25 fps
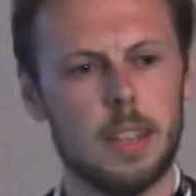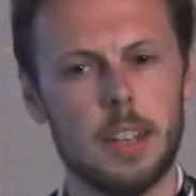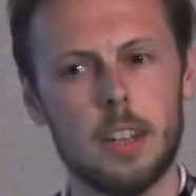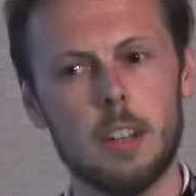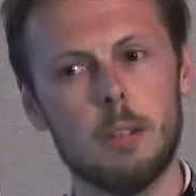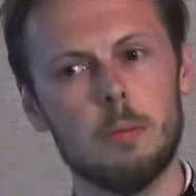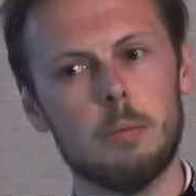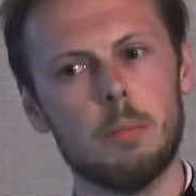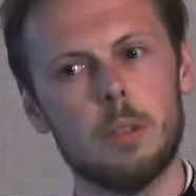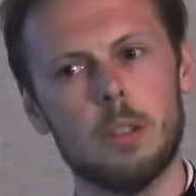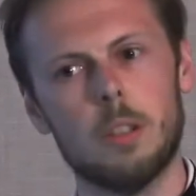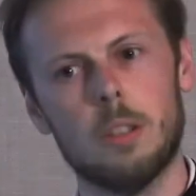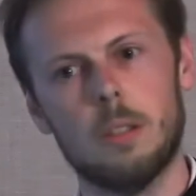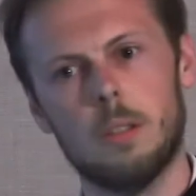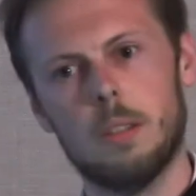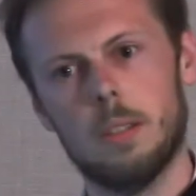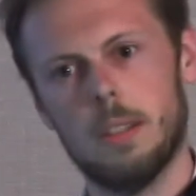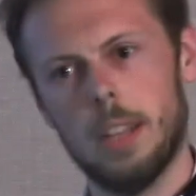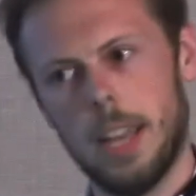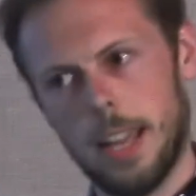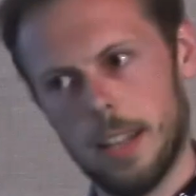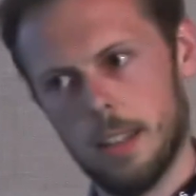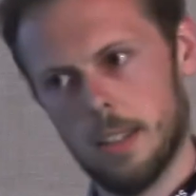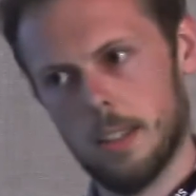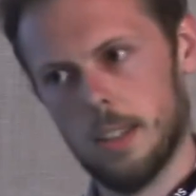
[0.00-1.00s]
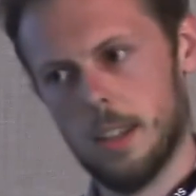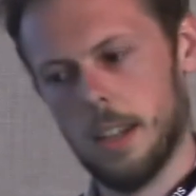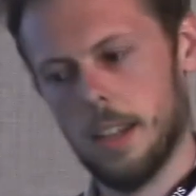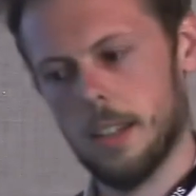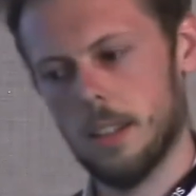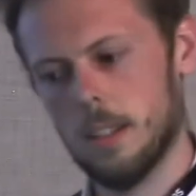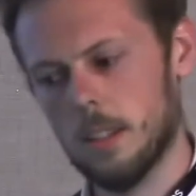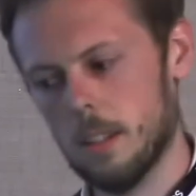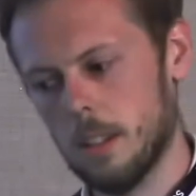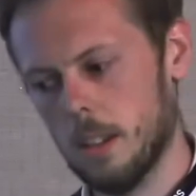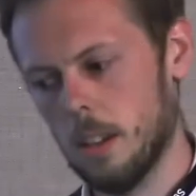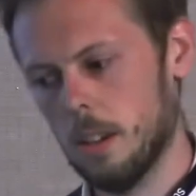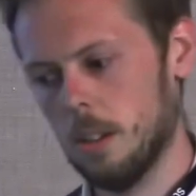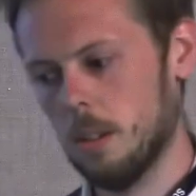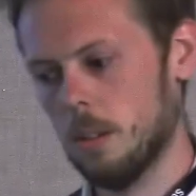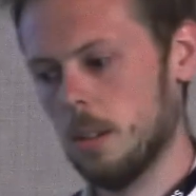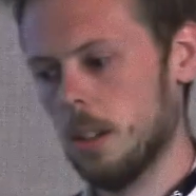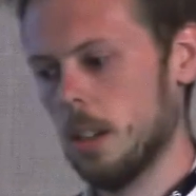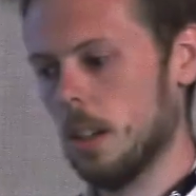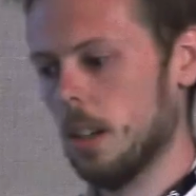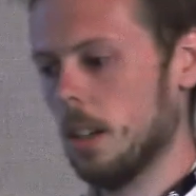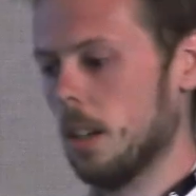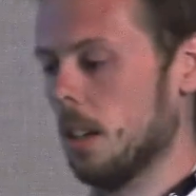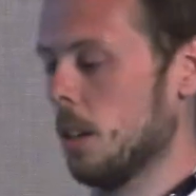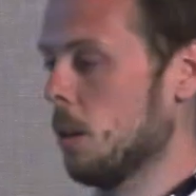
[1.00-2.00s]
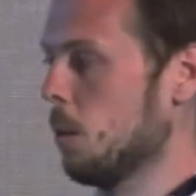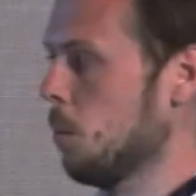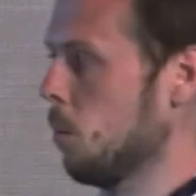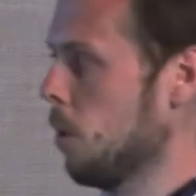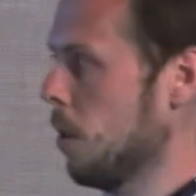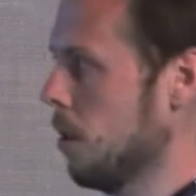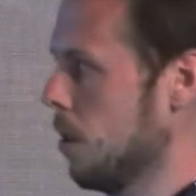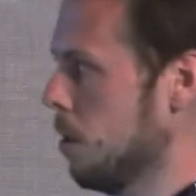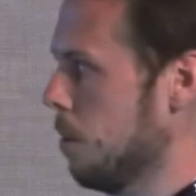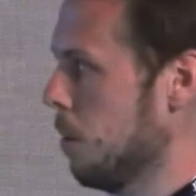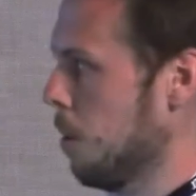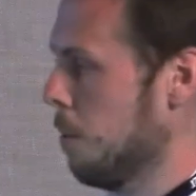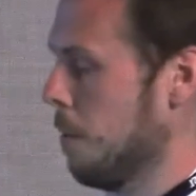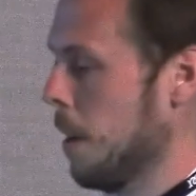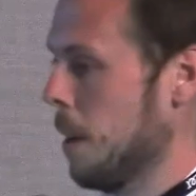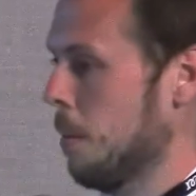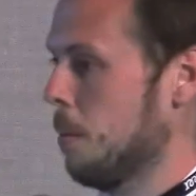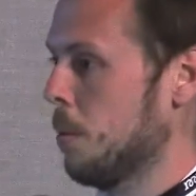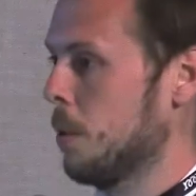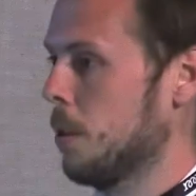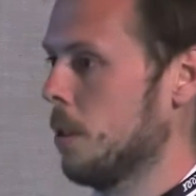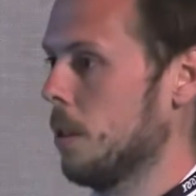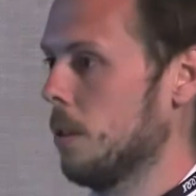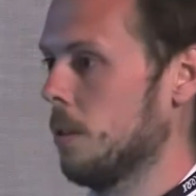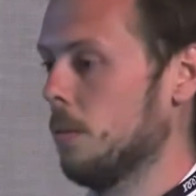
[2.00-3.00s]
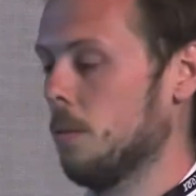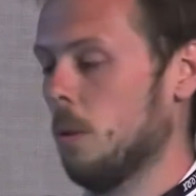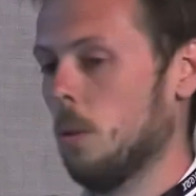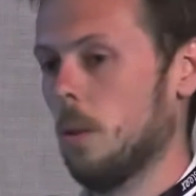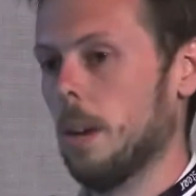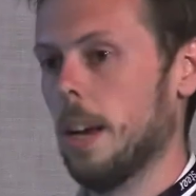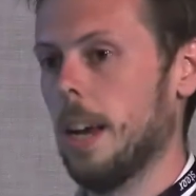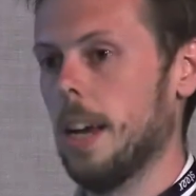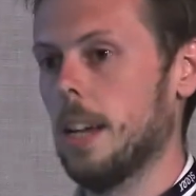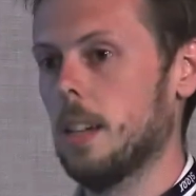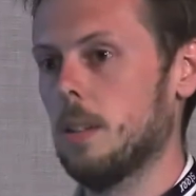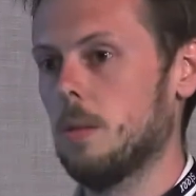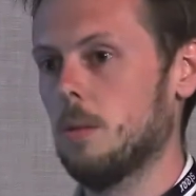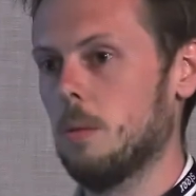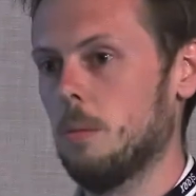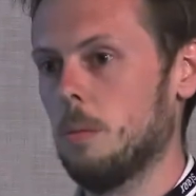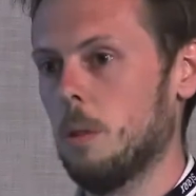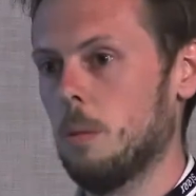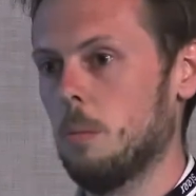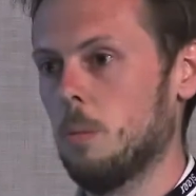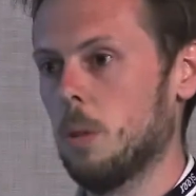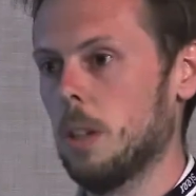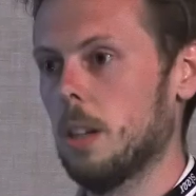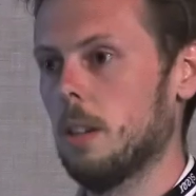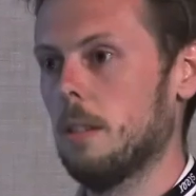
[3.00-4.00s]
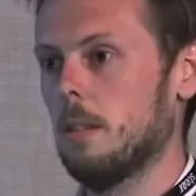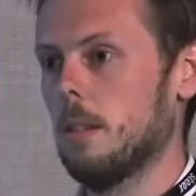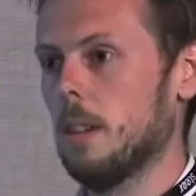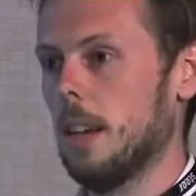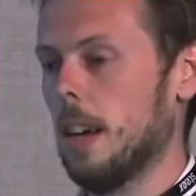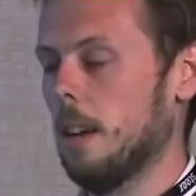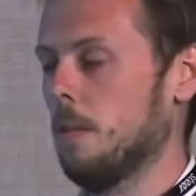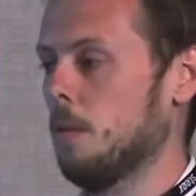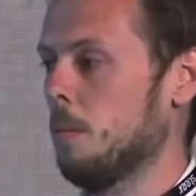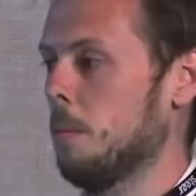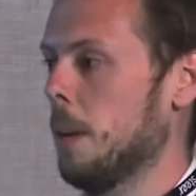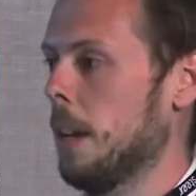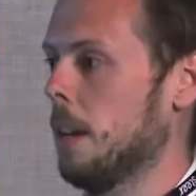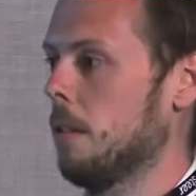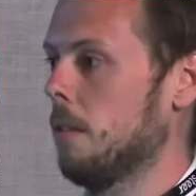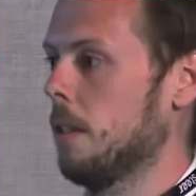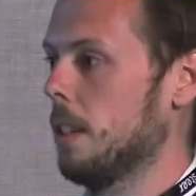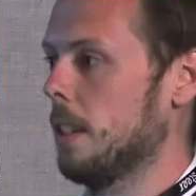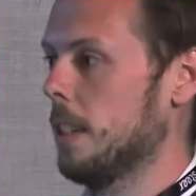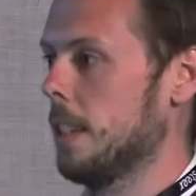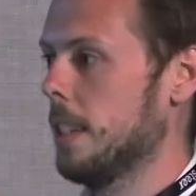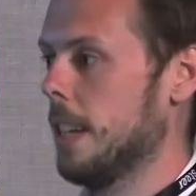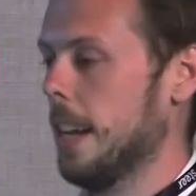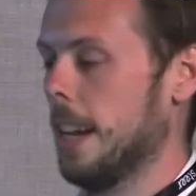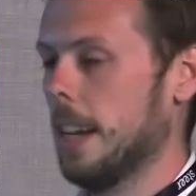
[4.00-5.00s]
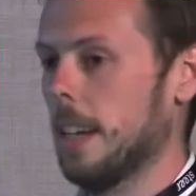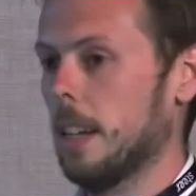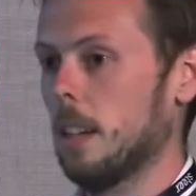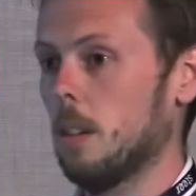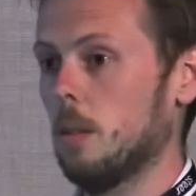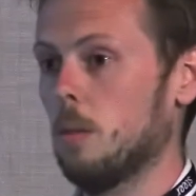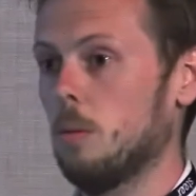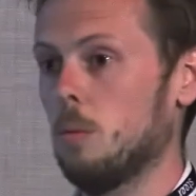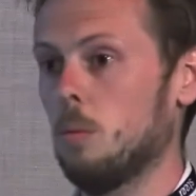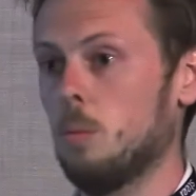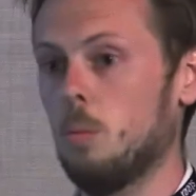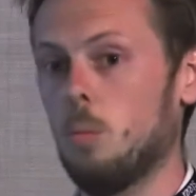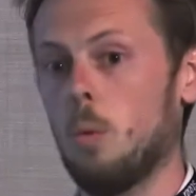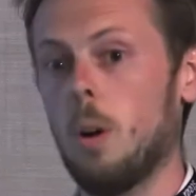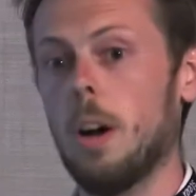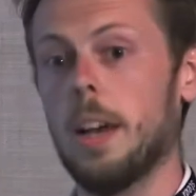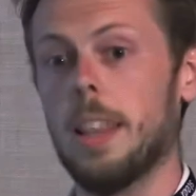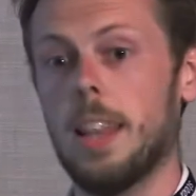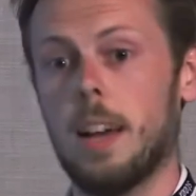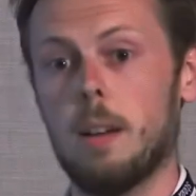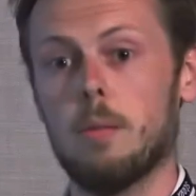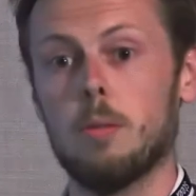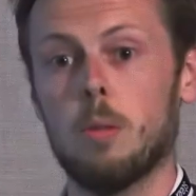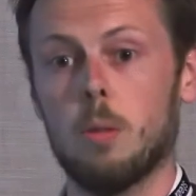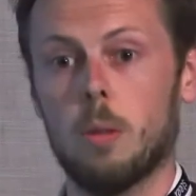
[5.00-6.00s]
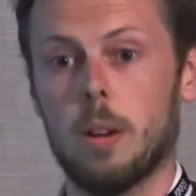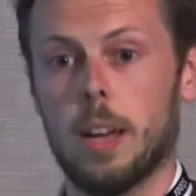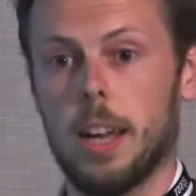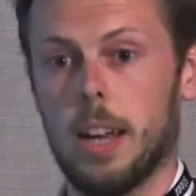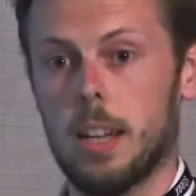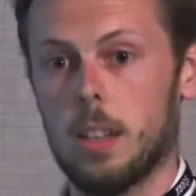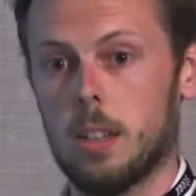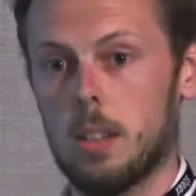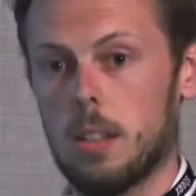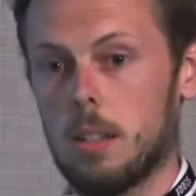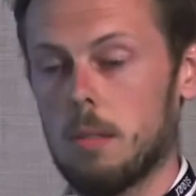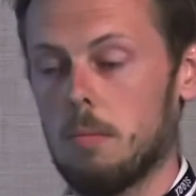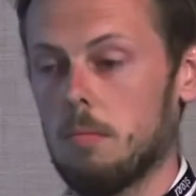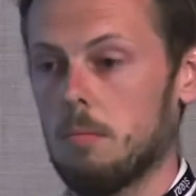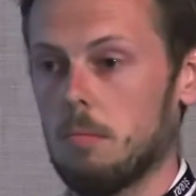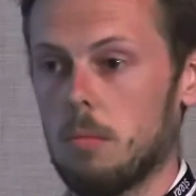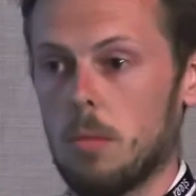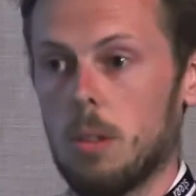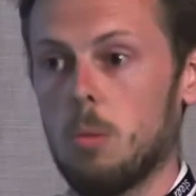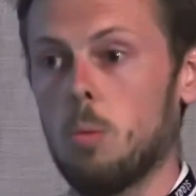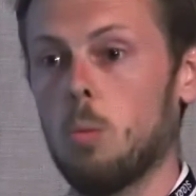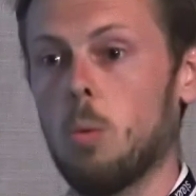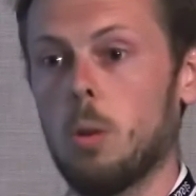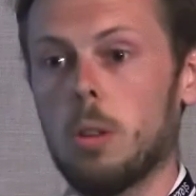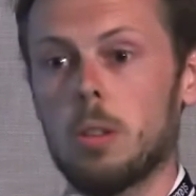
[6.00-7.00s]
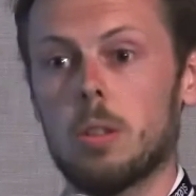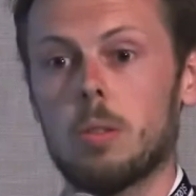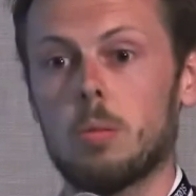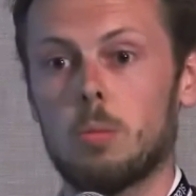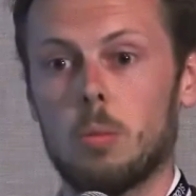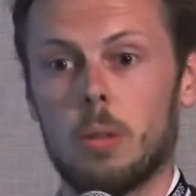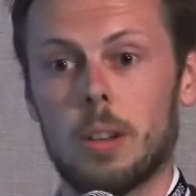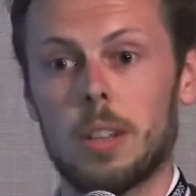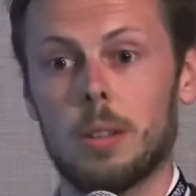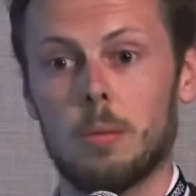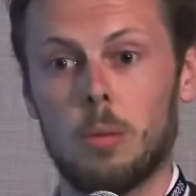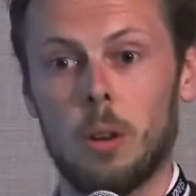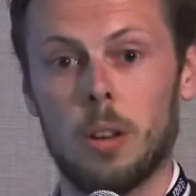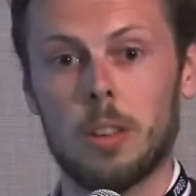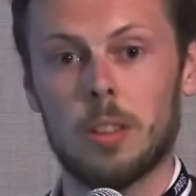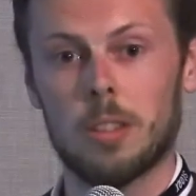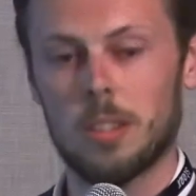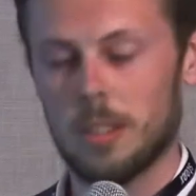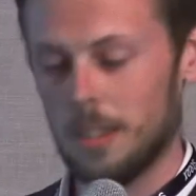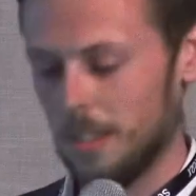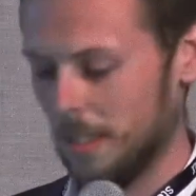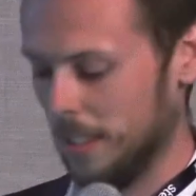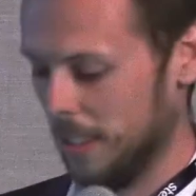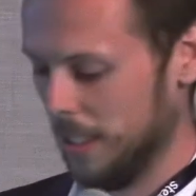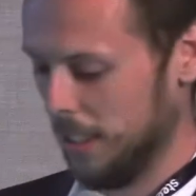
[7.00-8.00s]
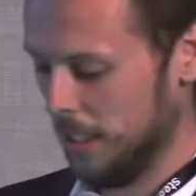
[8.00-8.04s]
They don't produce insights. So whereas we may produce forecasts from them, we don't have a better understanding of why that forecast was what it was.